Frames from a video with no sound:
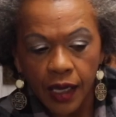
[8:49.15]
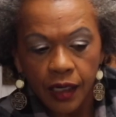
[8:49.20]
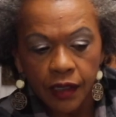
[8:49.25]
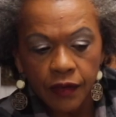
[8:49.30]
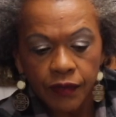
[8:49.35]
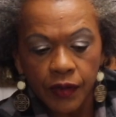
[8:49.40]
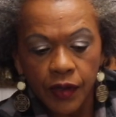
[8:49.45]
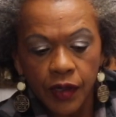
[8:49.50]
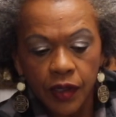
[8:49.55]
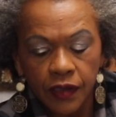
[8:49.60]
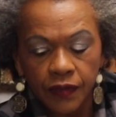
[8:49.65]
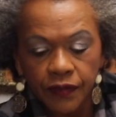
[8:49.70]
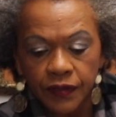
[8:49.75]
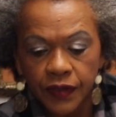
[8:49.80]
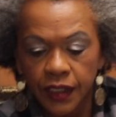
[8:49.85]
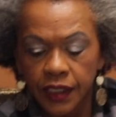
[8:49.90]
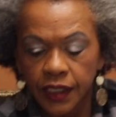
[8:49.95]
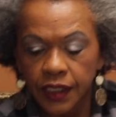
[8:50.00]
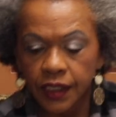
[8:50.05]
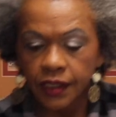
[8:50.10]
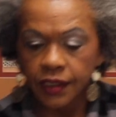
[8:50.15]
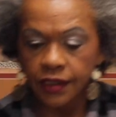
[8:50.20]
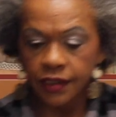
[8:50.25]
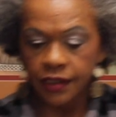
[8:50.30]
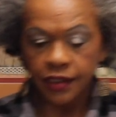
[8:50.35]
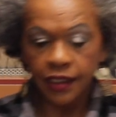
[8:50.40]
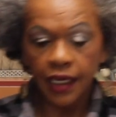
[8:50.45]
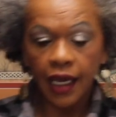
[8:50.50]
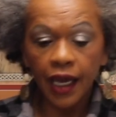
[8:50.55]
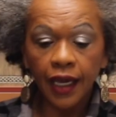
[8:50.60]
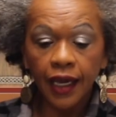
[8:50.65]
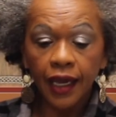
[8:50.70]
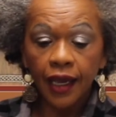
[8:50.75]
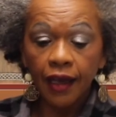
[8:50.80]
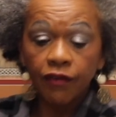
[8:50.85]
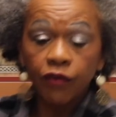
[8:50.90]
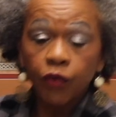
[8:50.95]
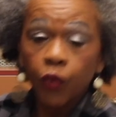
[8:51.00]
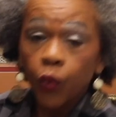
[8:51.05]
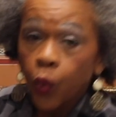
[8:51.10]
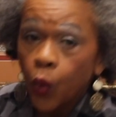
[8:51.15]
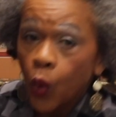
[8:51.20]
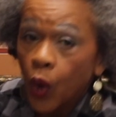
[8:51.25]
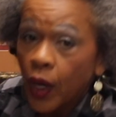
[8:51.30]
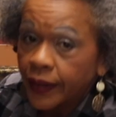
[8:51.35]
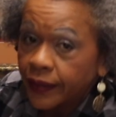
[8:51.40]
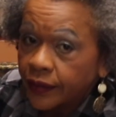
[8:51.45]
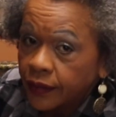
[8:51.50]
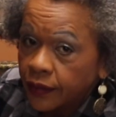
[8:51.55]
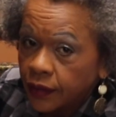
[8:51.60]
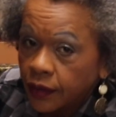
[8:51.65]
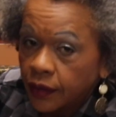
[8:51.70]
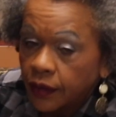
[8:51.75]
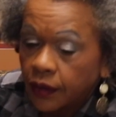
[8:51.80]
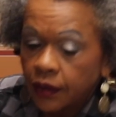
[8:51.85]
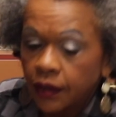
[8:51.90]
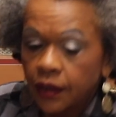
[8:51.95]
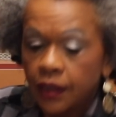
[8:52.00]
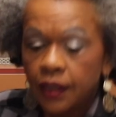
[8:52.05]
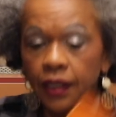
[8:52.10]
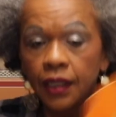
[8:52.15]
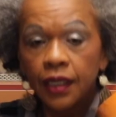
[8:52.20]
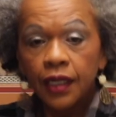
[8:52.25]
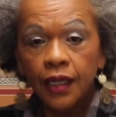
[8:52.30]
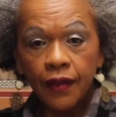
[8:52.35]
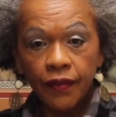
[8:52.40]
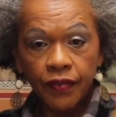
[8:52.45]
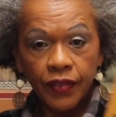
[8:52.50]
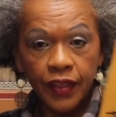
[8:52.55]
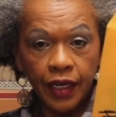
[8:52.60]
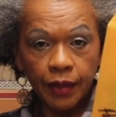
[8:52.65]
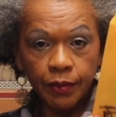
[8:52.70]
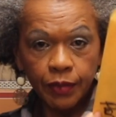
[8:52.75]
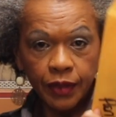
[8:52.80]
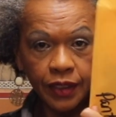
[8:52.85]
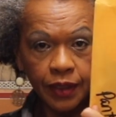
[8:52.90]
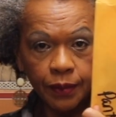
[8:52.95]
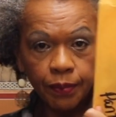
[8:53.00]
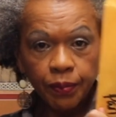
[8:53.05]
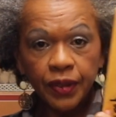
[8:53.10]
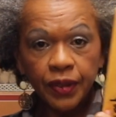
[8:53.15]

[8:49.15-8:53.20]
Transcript: Out of all of these, I have one that I'm gonna